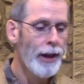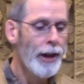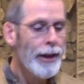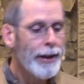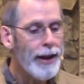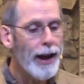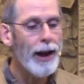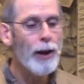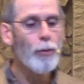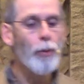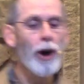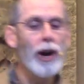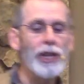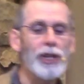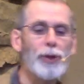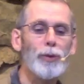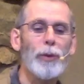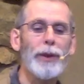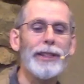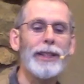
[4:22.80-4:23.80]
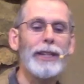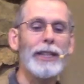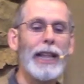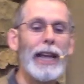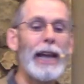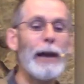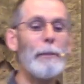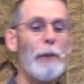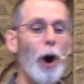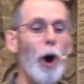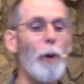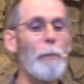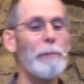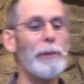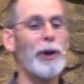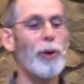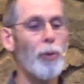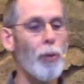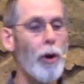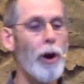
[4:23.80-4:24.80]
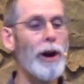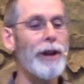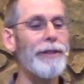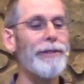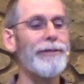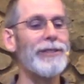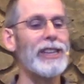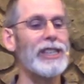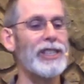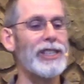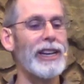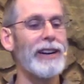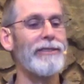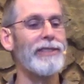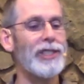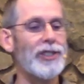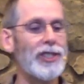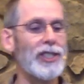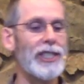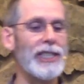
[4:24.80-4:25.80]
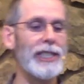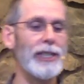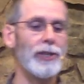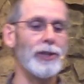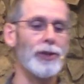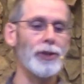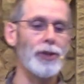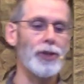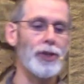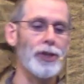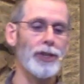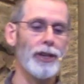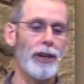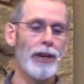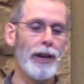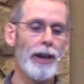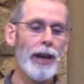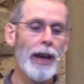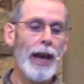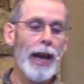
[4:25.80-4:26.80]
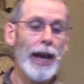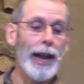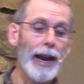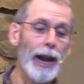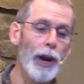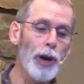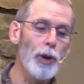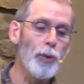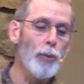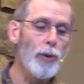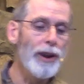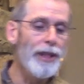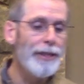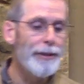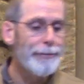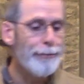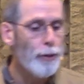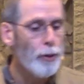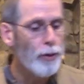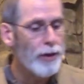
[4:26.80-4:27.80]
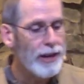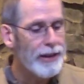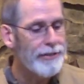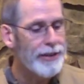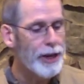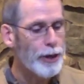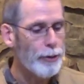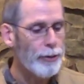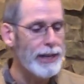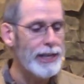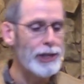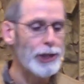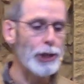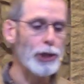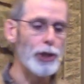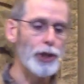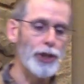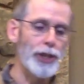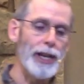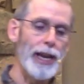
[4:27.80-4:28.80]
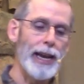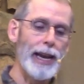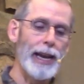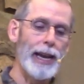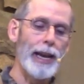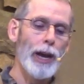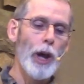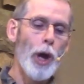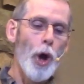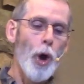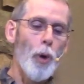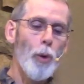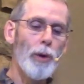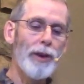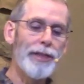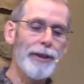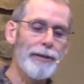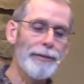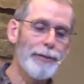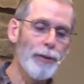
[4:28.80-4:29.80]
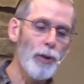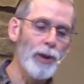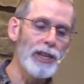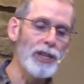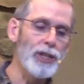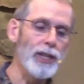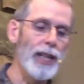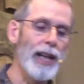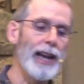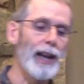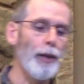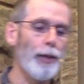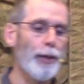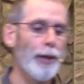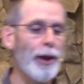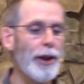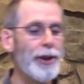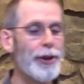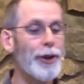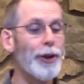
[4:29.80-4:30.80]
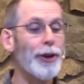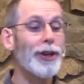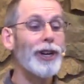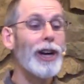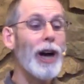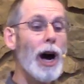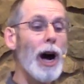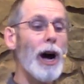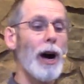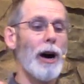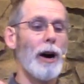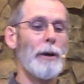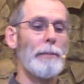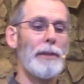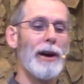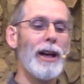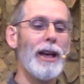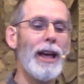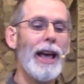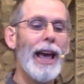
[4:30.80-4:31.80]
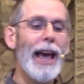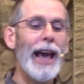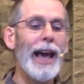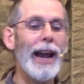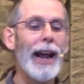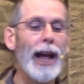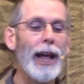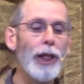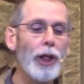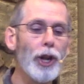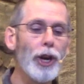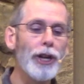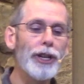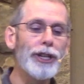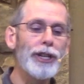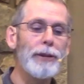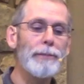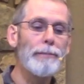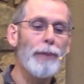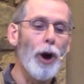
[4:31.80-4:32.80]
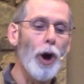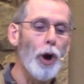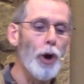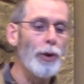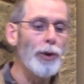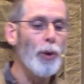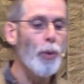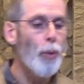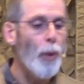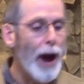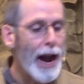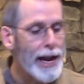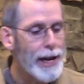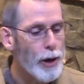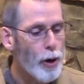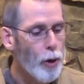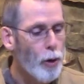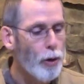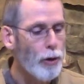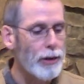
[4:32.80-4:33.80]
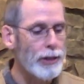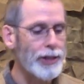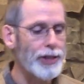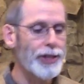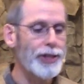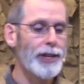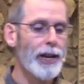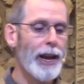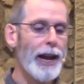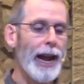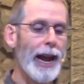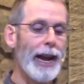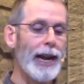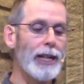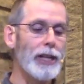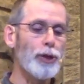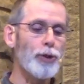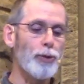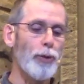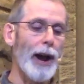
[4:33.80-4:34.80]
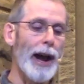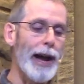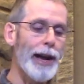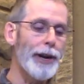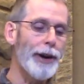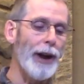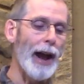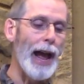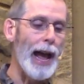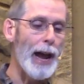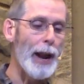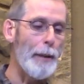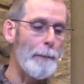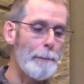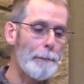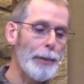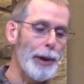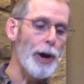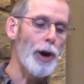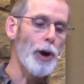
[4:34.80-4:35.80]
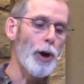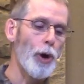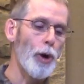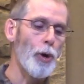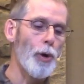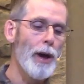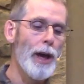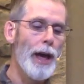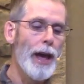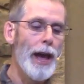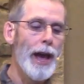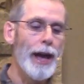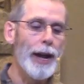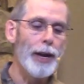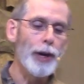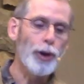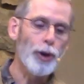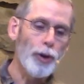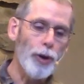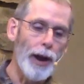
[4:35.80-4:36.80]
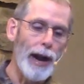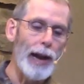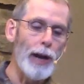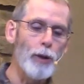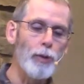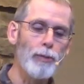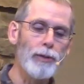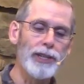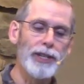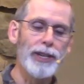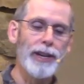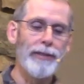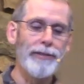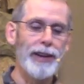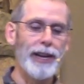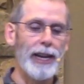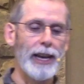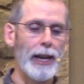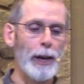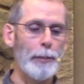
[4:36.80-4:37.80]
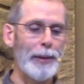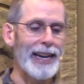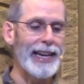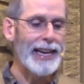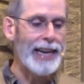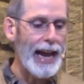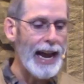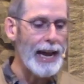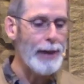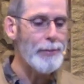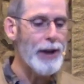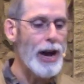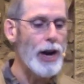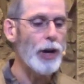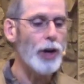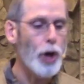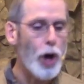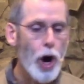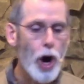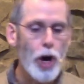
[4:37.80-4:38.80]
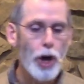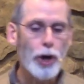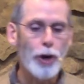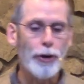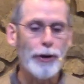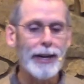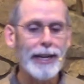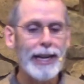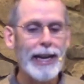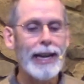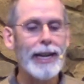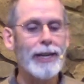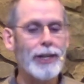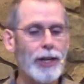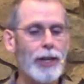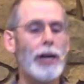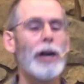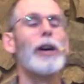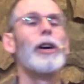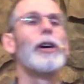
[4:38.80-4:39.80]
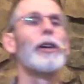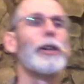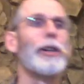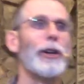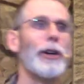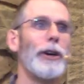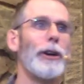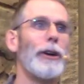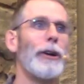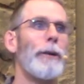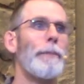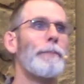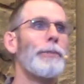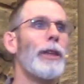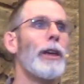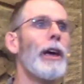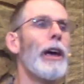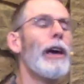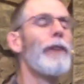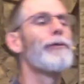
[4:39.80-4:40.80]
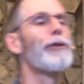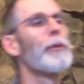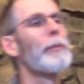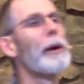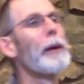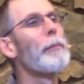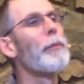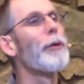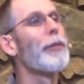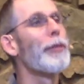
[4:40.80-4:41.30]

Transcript: Now I watched when the Lamb opened one of the seven seals, and I heard one of the four living creatures say, with a voice like thunder, Come! And I looked, and behold, a white horse, and its rider had a bow, and a crown was given to him, and he came out conquering and to conquer. If you remember,